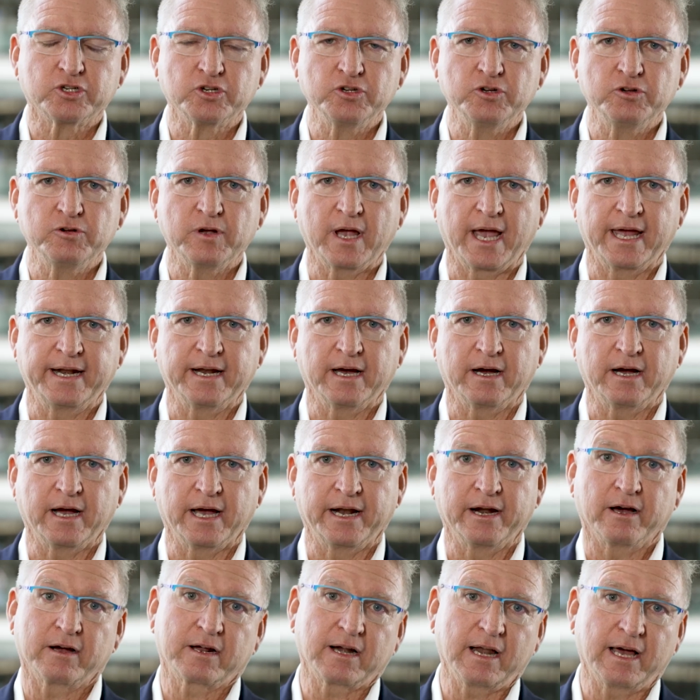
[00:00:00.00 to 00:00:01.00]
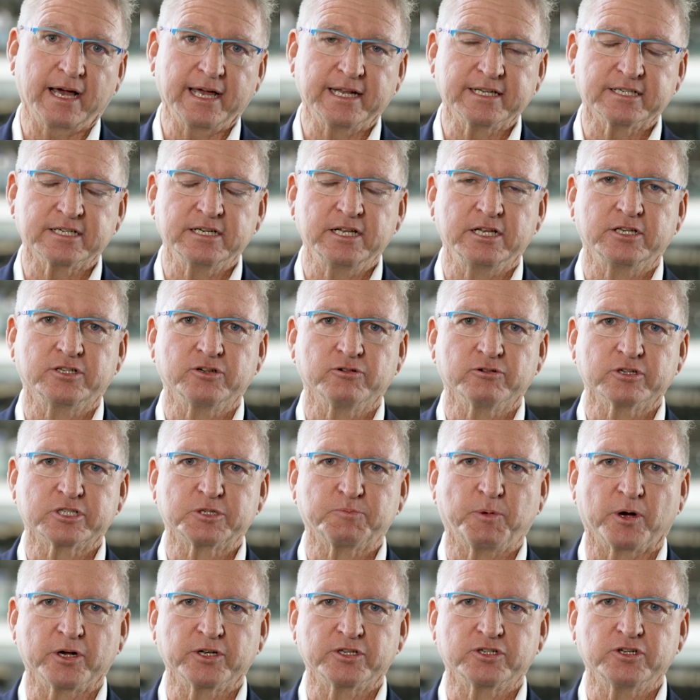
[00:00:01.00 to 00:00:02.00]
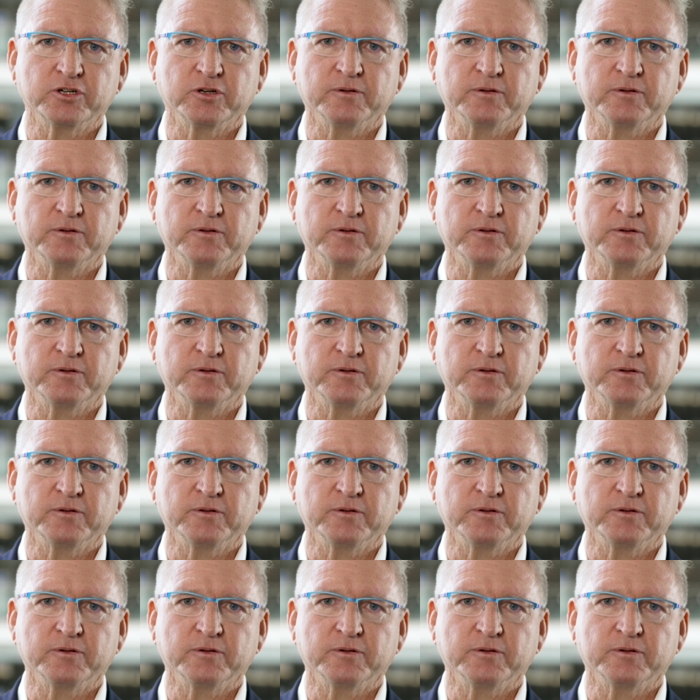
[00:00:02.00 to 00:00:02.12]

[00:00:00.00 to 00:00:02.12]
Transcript: to and our, and our clients need to respond